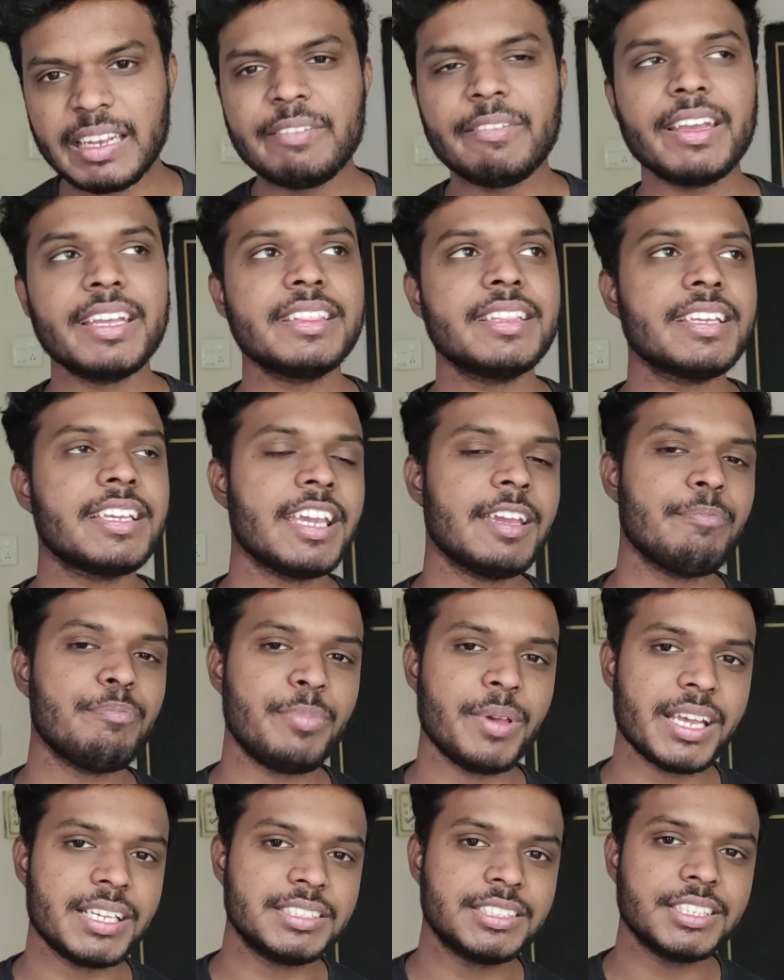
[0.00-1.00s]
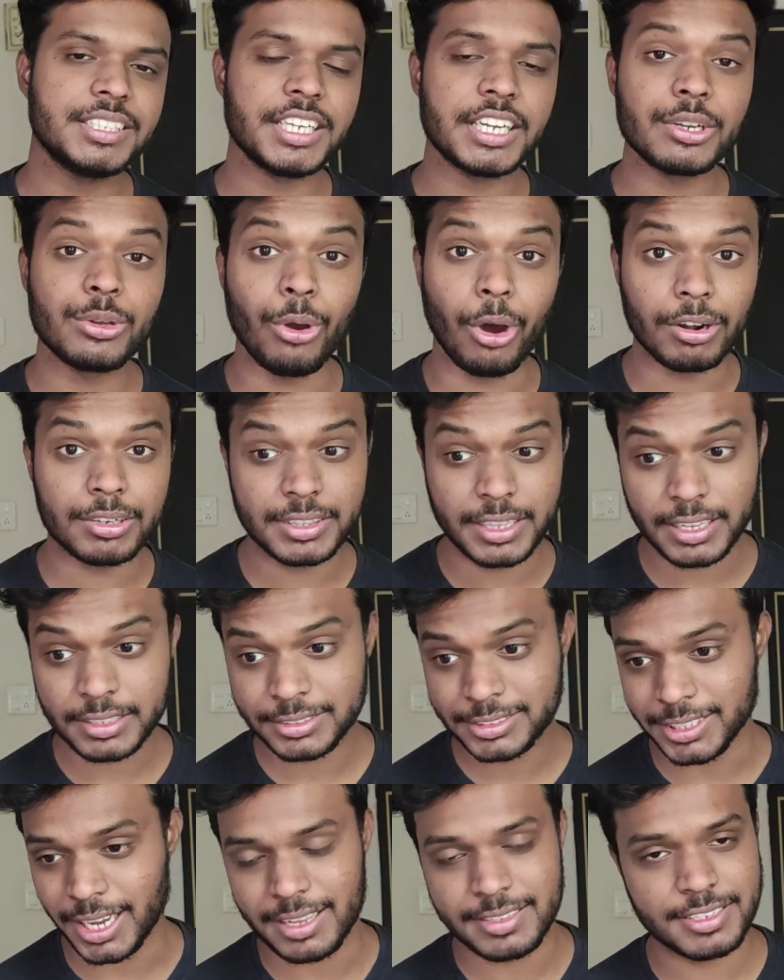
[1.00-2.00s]
Anyway, in the game, PSG did got
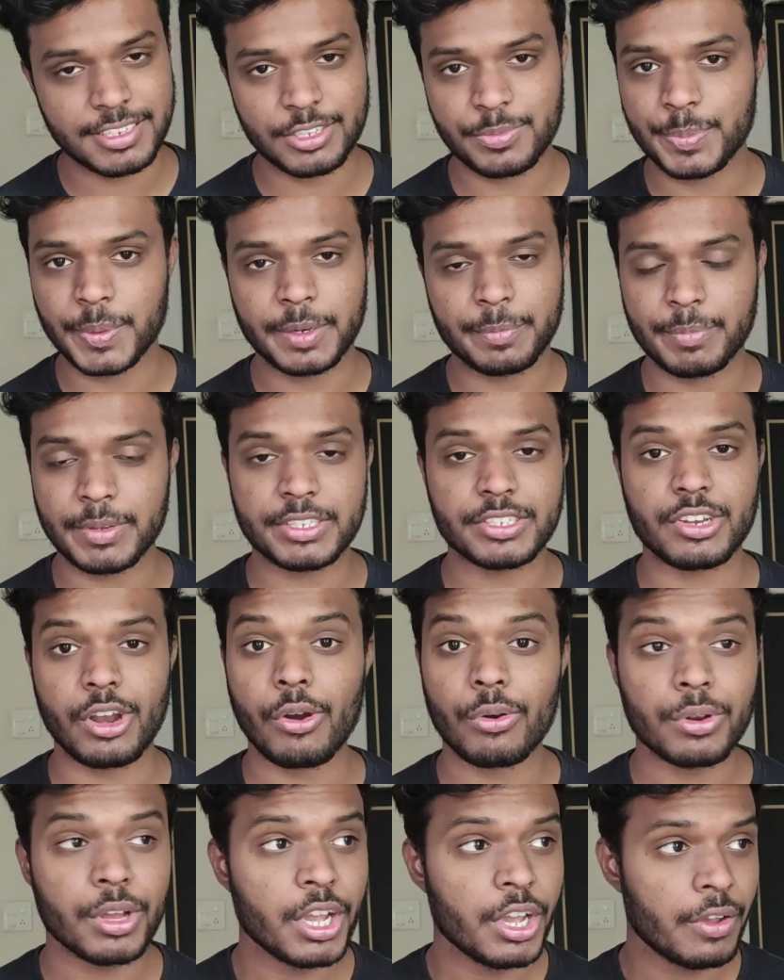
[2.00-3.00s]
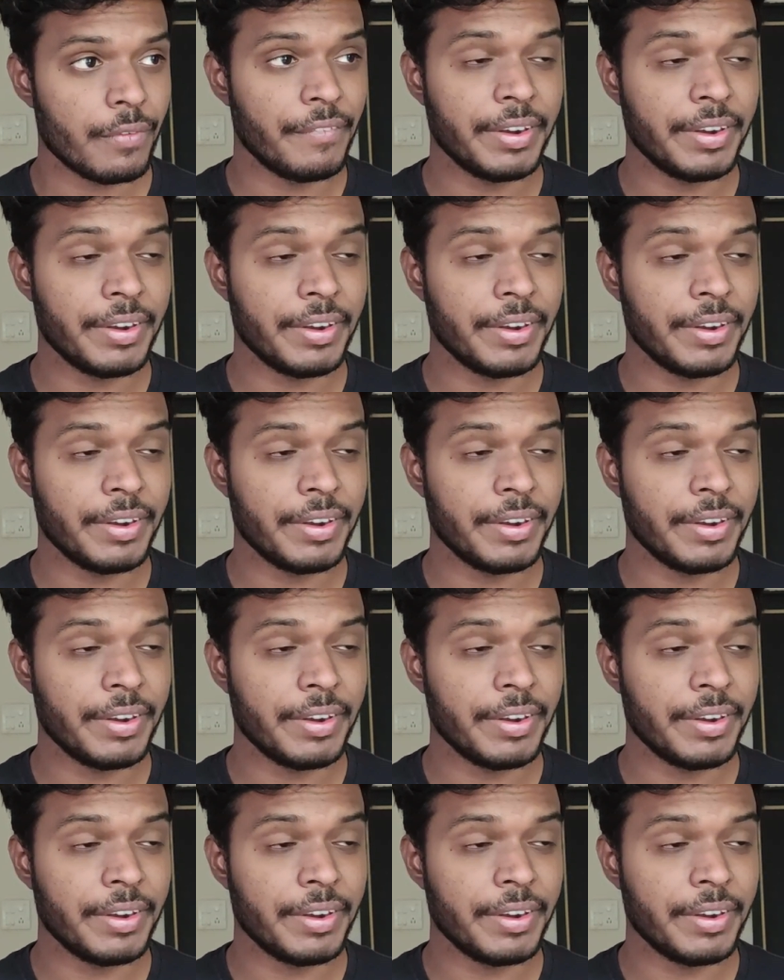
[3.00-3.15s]
their chances but missed out.